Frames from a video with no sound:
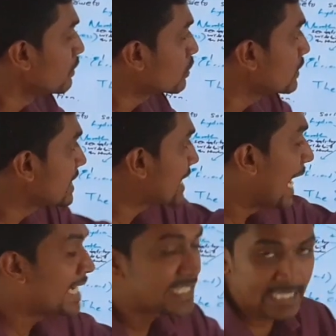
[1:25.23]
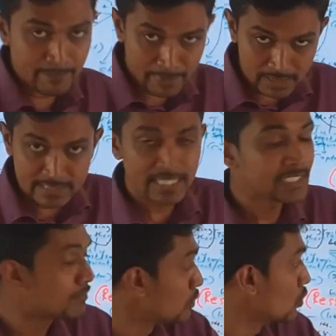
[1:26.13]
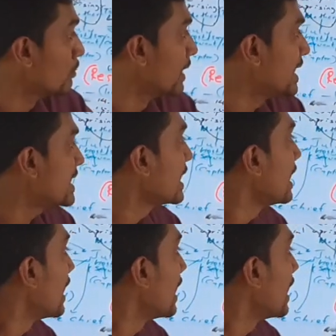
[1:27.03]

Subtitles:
due to this anti-apartheid movement,